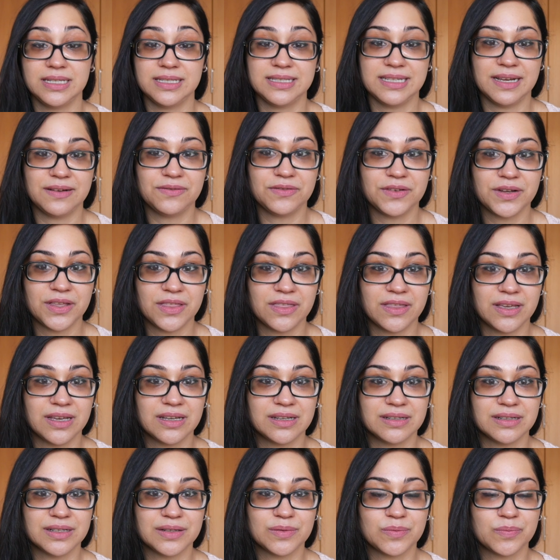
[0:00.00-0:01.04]
It is
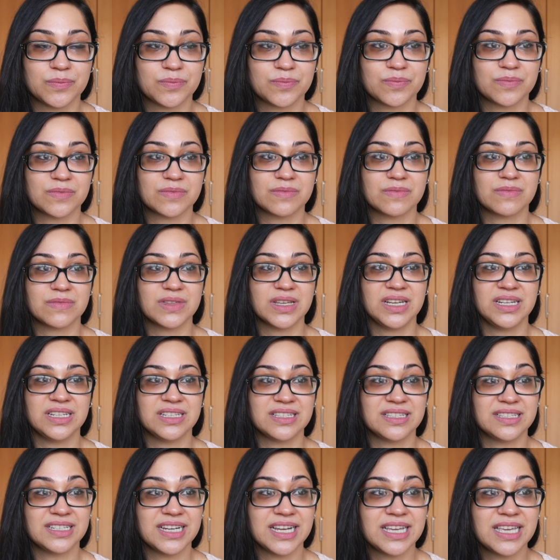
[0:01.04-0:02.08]
everything.
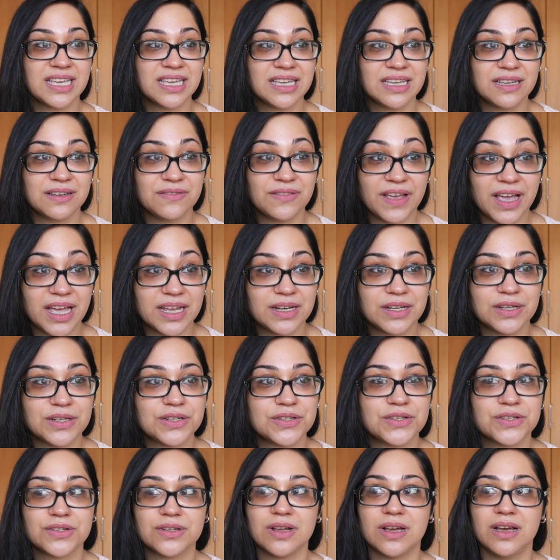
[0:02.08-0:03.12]
It is taking
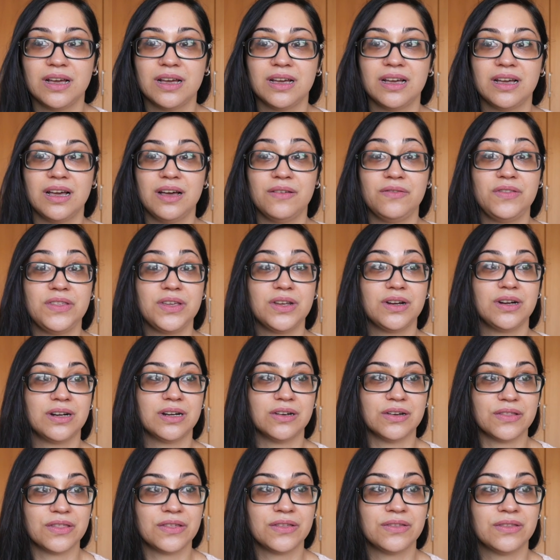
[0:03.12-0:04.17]
advantage of the
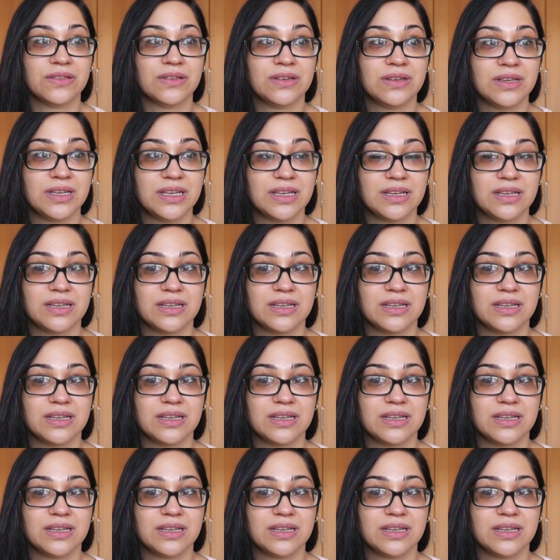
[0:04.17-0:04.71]
earth,